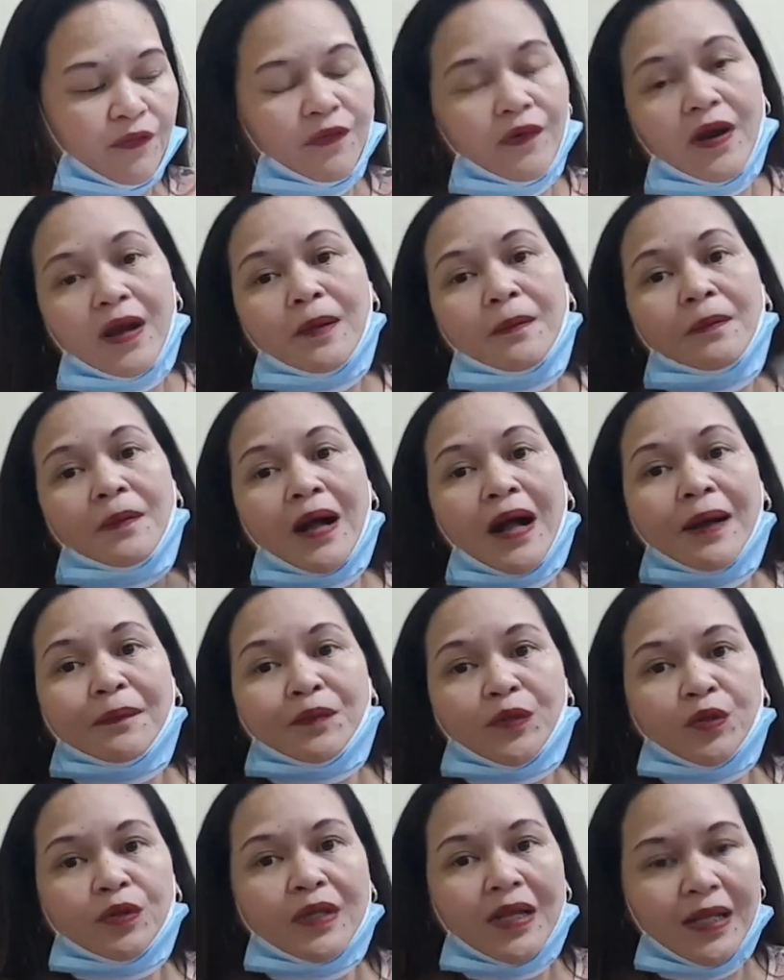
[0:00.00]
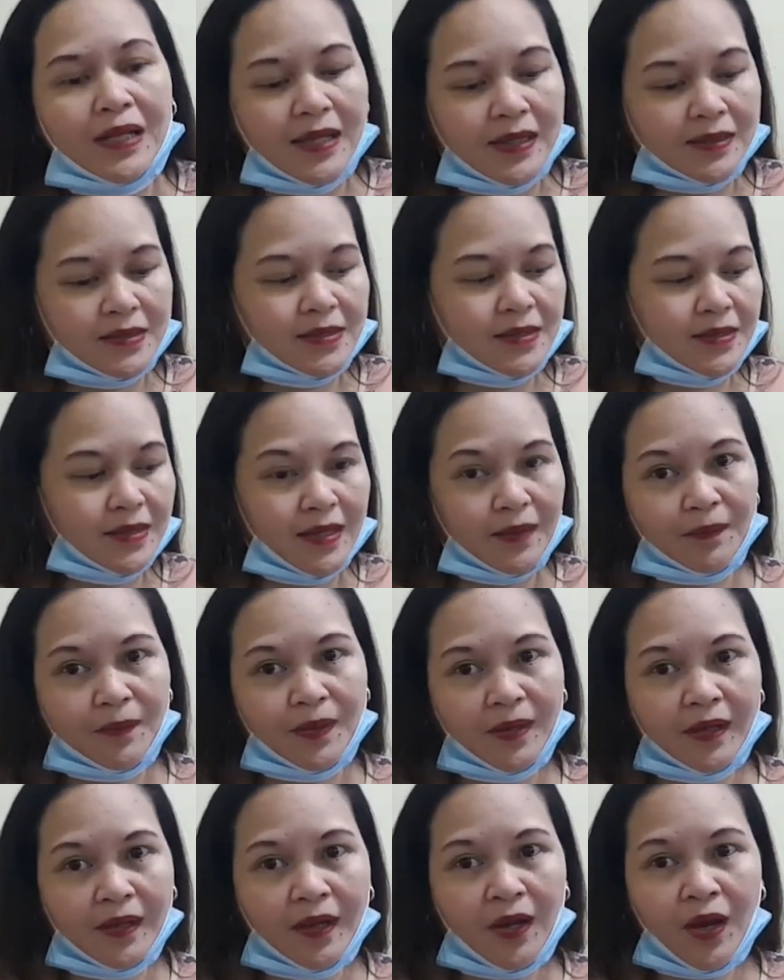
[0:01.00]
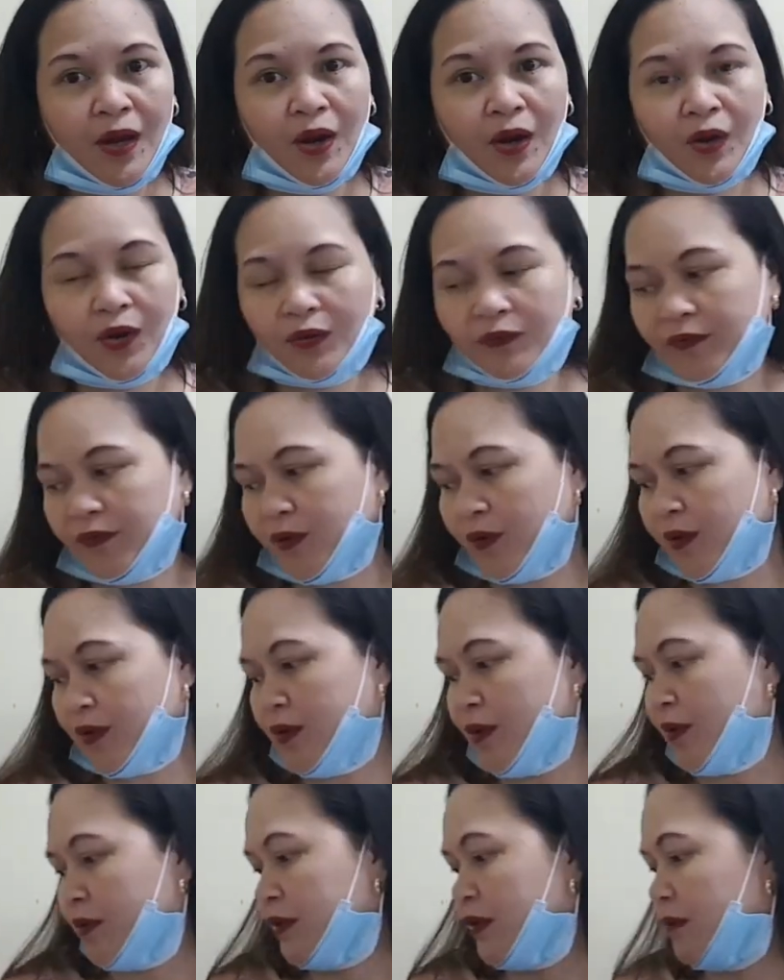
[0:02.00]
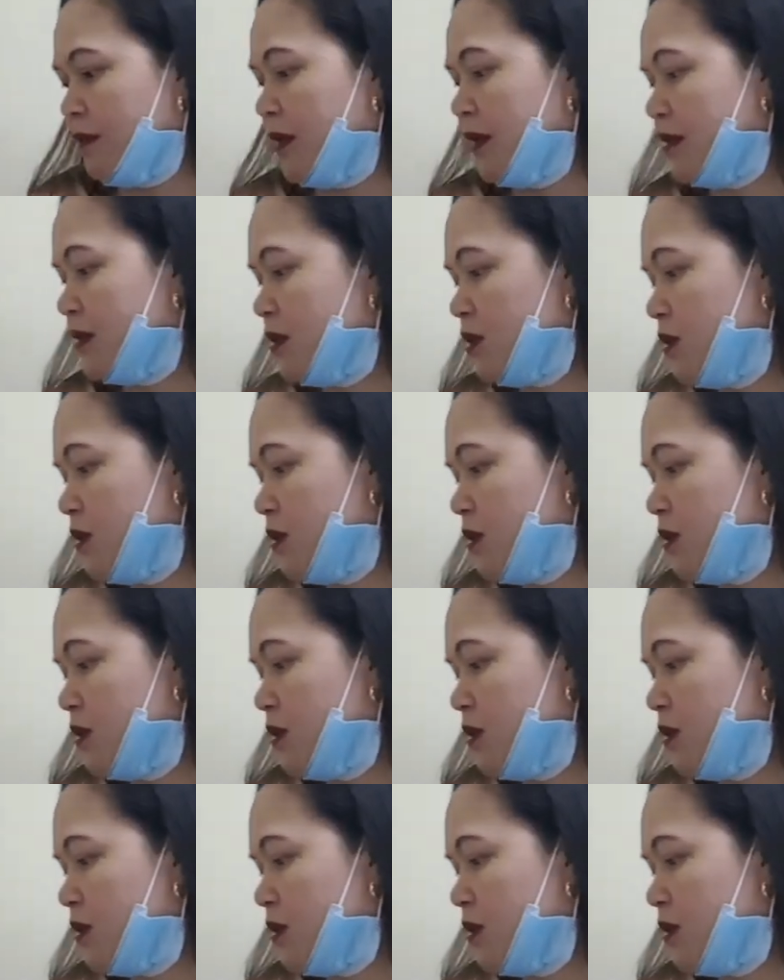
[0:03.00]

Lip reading: from up to the last step of your document.